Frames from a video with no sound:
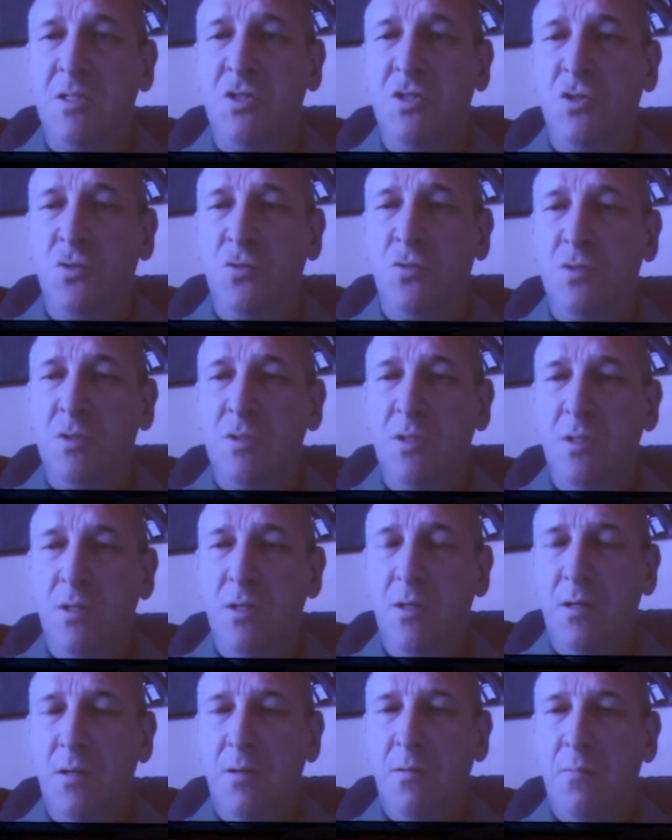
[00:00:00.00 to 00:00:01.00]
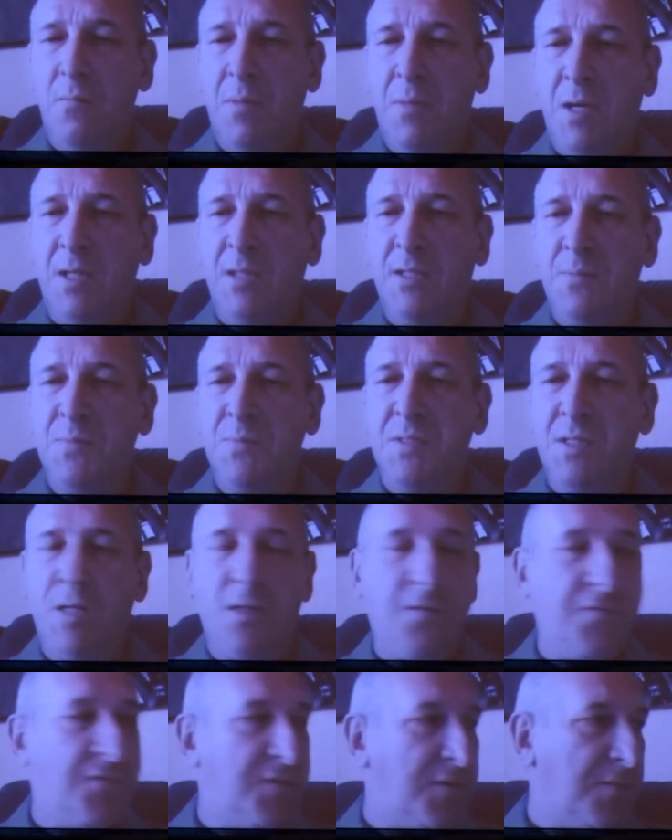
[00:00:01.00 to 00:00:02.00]
issues by
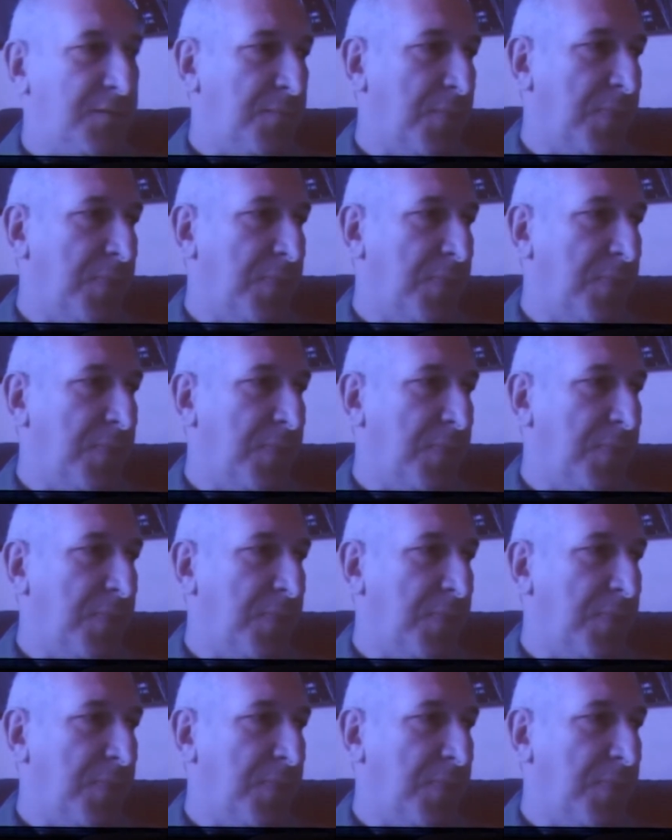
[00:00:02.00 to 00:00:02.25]
themselves.